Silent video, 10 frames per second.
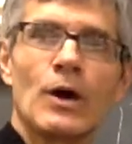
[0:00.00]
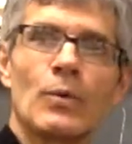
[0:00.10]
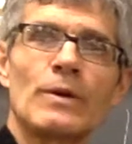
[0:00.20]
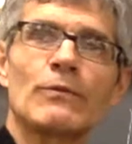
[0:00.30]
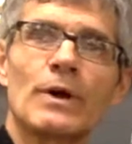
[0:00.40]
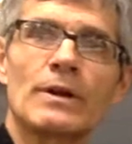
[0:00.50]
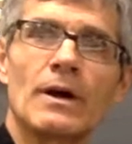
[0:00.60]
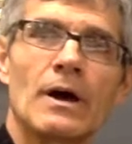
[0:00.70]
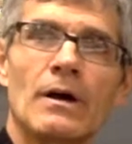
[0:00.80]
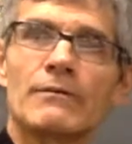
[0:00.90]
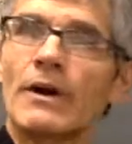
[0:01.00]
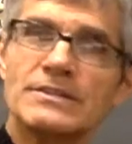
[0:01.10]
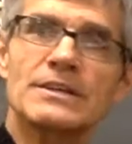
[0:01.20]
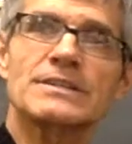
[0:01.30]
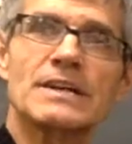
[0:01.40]
we run a very
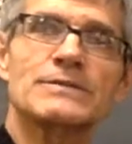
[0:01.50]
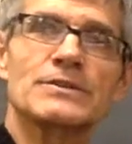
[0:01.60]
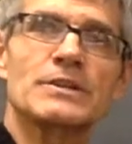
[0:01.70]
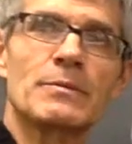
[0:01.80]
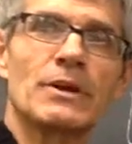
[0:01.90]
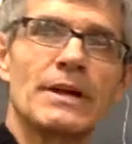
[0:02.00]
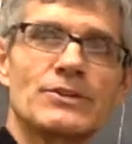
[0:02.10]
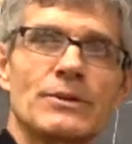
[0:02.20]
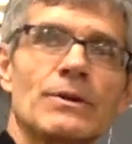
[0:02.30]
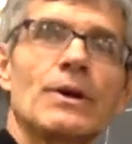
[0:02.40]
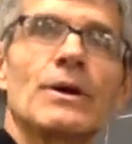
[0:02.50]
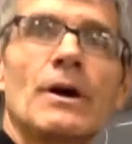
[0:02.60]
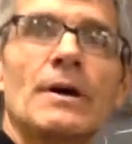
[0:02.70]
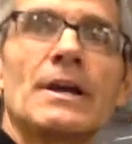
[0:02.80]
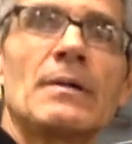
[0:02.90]
successful simulation.
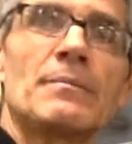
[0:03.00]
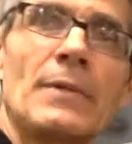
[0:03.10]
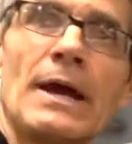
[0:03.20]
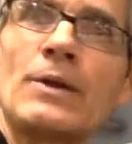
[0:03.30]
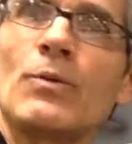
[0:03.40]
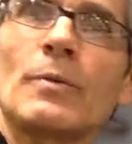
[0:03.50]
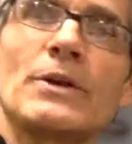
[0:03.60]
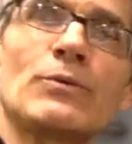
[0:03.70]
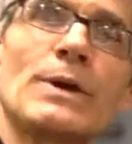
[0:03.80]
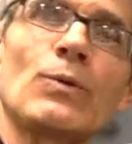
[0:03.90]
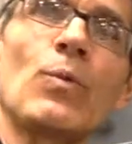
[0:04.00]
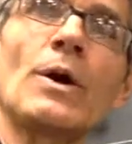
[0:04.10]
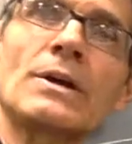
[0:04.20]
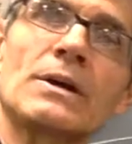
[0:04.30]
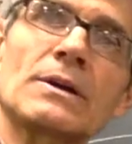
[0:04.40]
Again, anywhere between
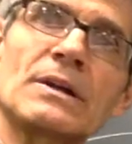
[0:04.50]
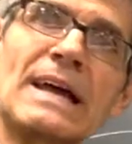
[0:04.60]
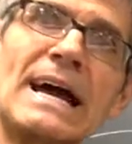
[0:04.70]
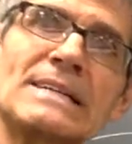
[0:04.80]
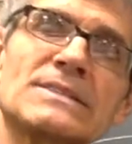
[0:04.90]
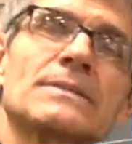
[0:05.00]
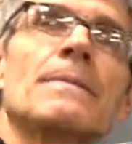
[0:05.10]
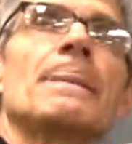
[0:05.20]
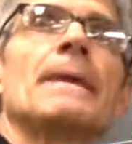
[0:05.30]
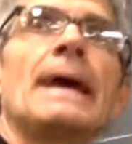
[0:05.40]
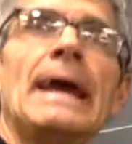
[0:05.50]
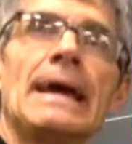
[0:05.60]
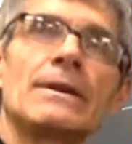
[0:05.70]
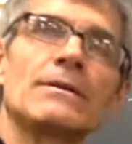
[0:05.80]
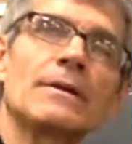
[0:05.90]
1 class
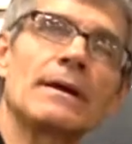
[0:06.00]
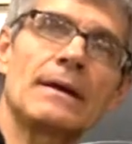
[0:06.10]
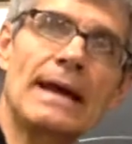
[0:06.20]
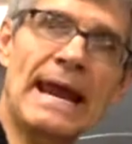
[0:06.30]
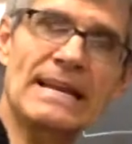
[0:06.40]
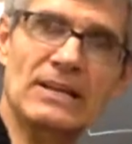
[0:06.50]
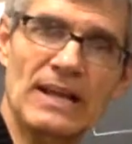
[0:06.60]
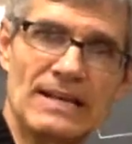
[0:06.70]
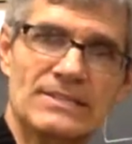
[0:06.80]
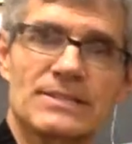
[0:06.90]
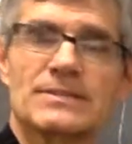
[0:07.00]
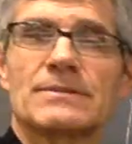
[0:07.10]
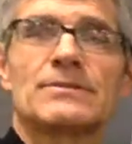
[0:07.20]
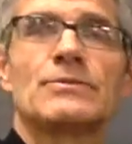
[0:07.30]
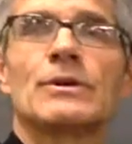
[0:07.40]
and 8 classes,
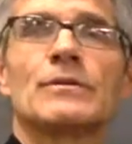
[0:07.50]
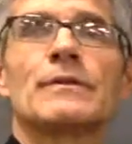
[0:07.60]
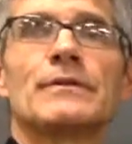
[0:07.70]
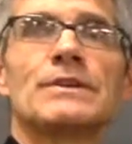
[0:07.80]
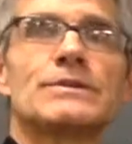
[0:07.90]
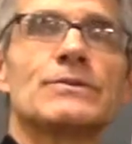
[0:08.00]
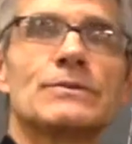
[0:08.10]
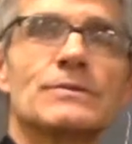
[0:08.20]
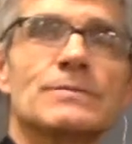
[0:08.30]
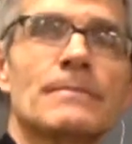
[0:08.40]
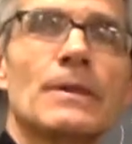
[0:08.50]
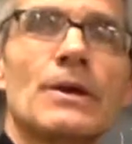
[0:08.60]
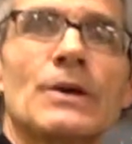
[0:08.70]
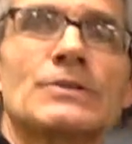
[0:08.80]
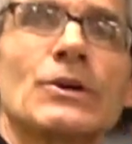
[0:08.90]
250 students.
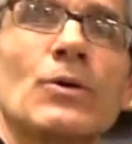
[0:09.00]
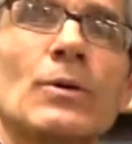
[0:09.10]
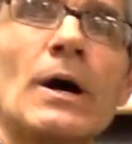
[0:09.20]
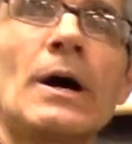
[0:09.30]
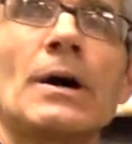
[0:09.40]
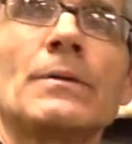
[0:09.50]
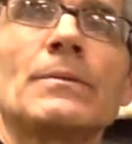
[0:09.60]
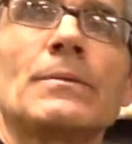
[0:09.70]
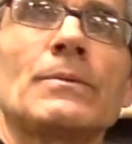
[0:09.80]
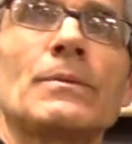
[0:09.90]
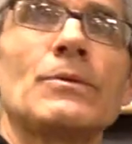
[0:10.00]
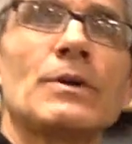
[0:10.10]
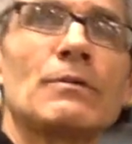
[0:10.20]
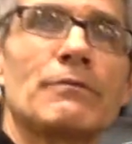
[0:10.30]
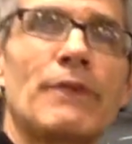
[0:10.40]
So you
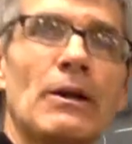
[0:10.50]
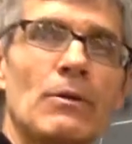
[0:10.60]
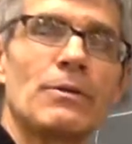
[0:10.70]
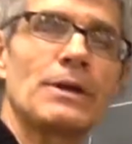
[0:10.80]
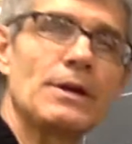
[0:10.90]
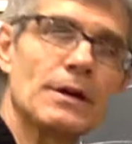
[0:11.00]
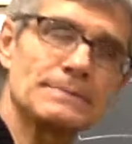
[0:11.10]
can follow the